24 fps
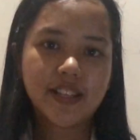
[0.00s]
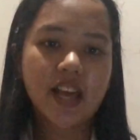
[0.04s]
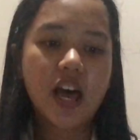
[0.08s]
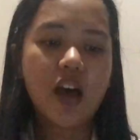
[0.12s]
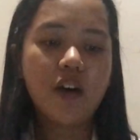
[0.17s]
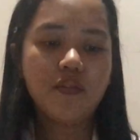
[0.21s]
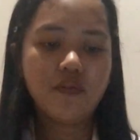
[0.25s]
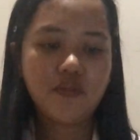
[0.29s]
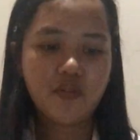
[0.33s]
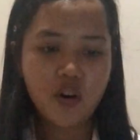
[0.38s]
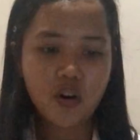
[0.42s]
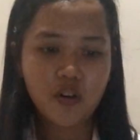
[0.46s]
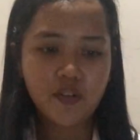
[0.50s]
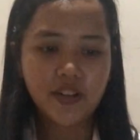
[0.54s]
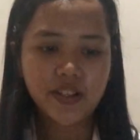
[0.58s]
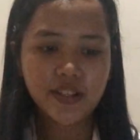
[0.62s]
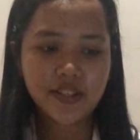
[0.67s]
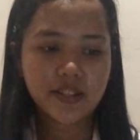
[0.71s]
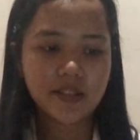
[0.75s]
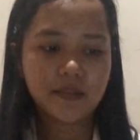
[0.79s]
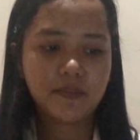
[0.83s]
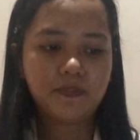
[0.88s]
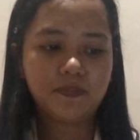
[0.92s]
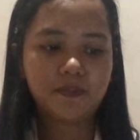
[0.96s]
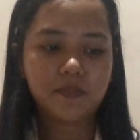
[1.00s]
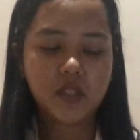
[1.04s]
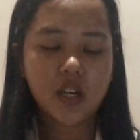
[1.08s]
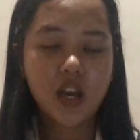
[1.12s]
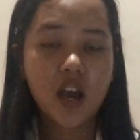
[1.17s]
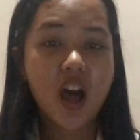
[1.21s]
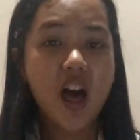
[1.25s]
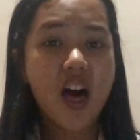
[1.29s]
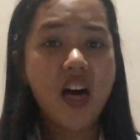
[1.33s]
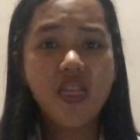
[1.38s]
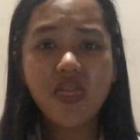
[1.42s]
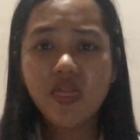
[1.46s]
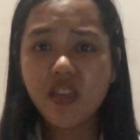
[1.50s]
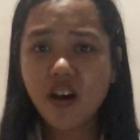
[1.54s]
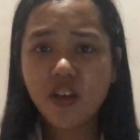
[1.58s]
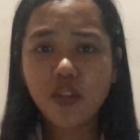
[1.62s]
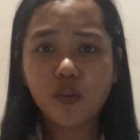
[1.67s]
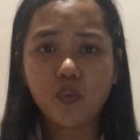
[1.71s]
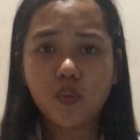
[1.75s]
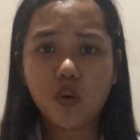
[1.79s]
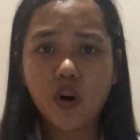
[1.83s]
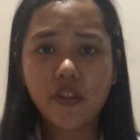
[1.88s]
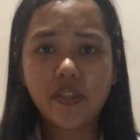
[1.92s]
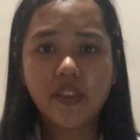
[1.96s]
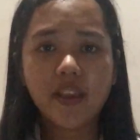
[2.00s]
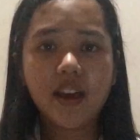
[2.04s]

and forests. Another one,